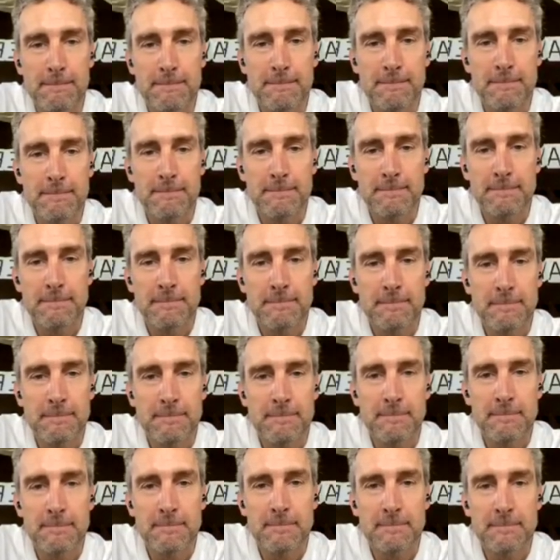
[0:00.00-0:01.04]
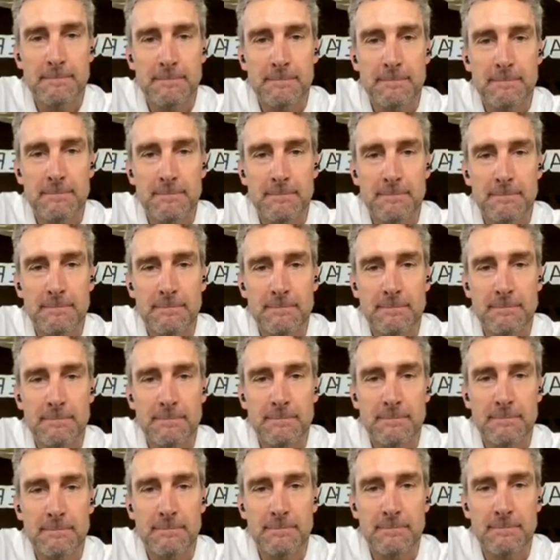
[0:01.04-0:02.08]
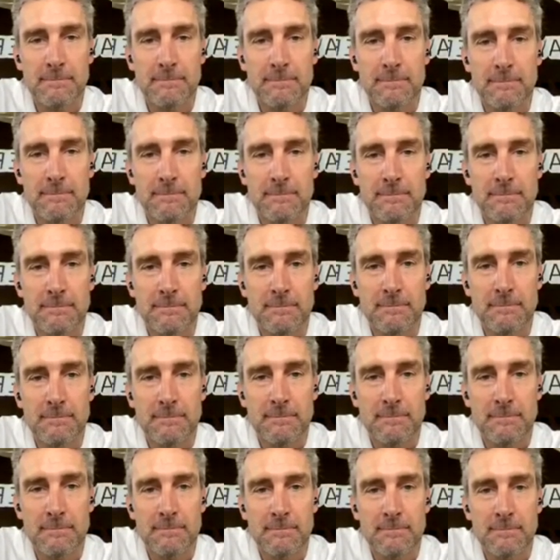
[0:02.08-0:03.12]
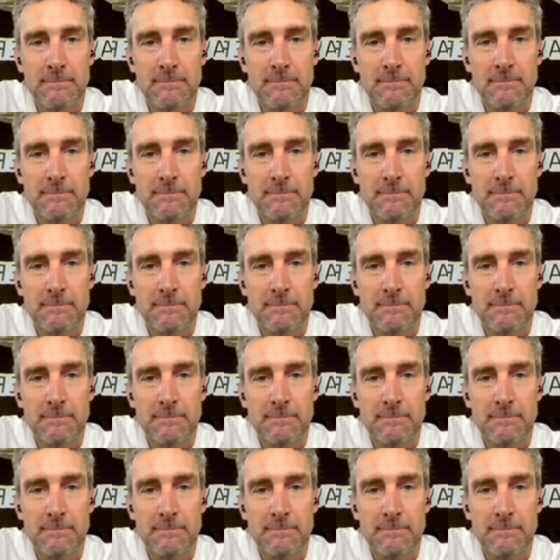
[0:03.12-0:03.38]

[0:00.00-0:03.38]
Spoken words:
The person shown says nothing.